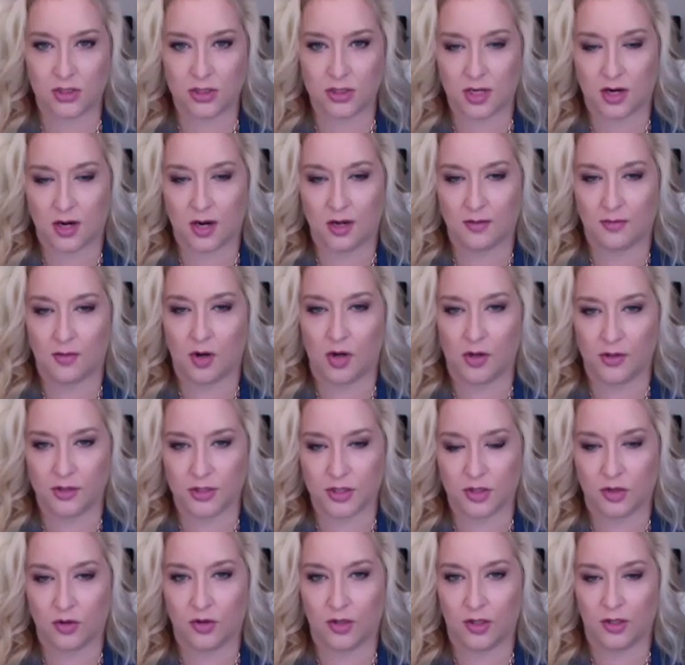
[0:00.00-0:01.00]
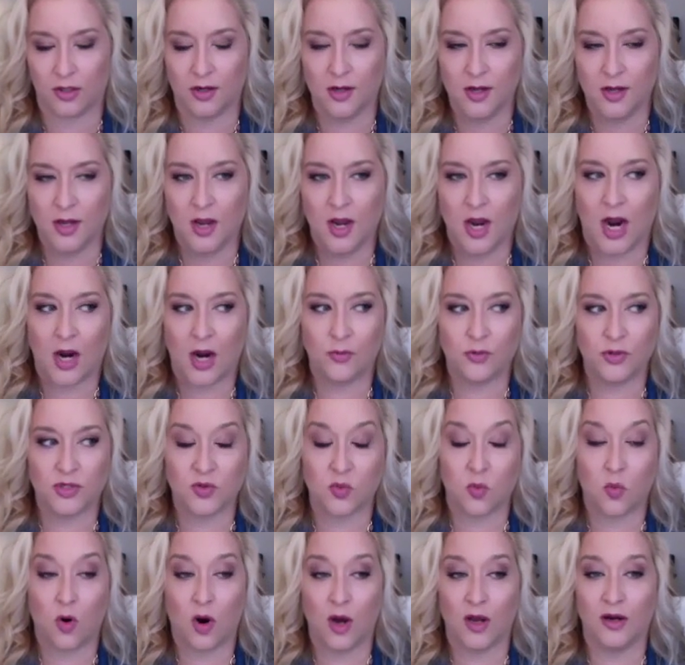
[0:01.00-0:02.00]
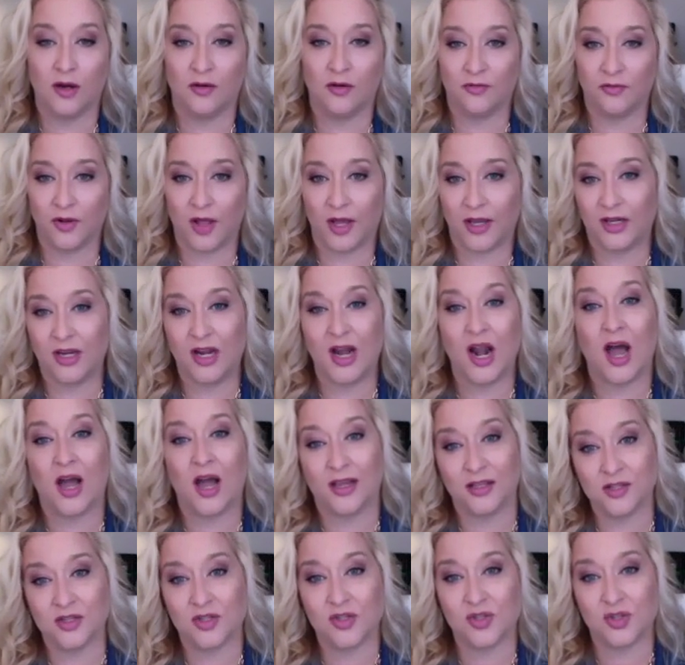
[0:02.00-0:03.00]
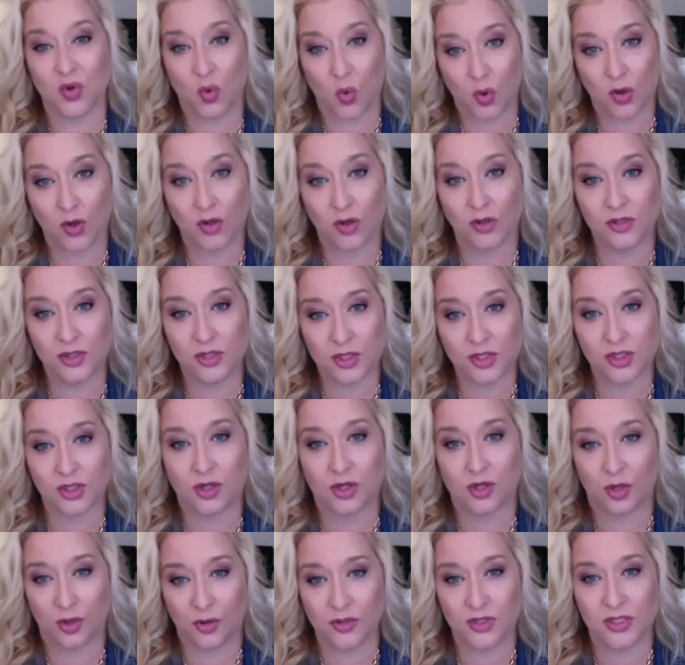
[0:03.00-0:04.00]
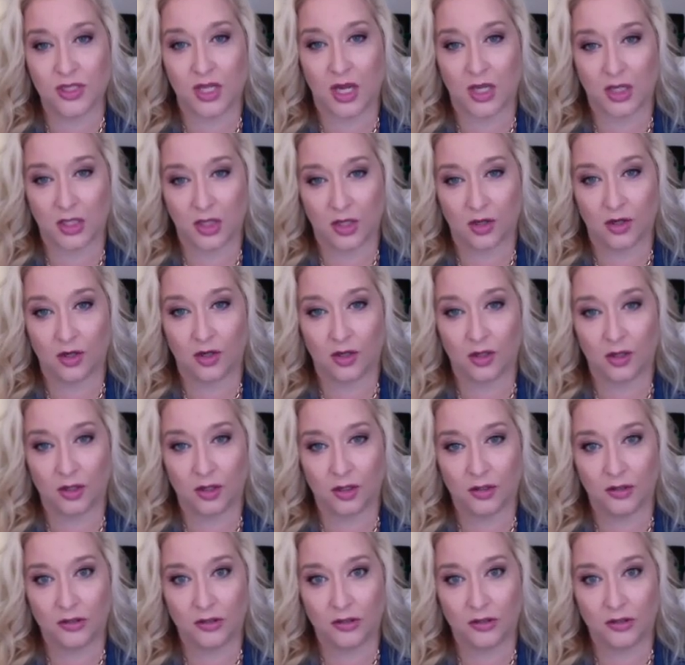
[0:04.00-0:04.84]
time also, and mm. I was one of like nine stores to close that year, okay.